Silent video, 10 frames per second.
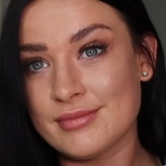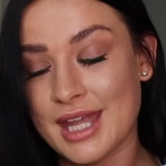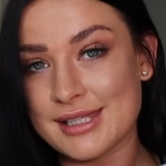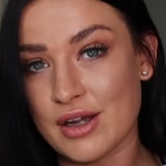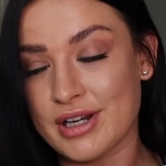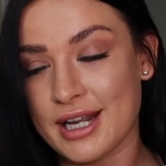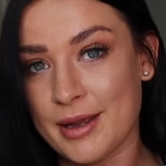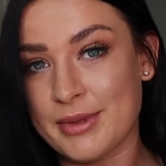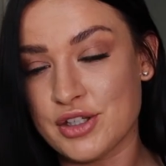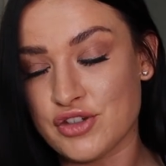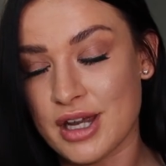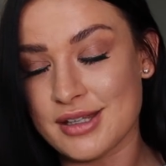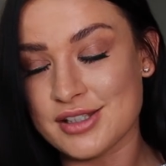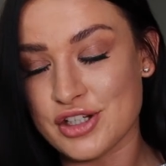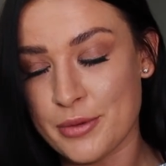That's how ready I am in this
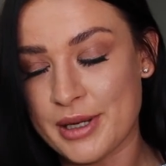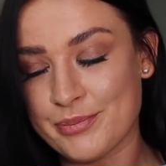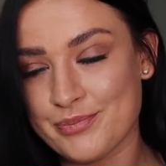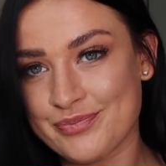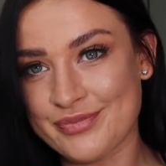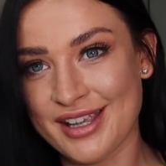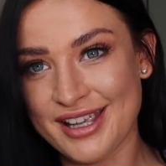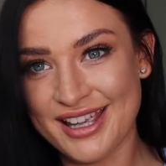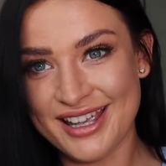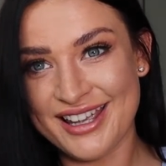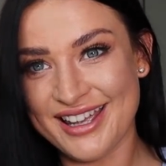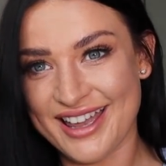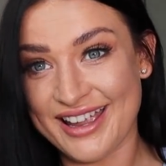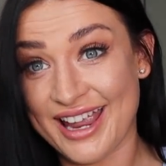dress, do you know what I mean?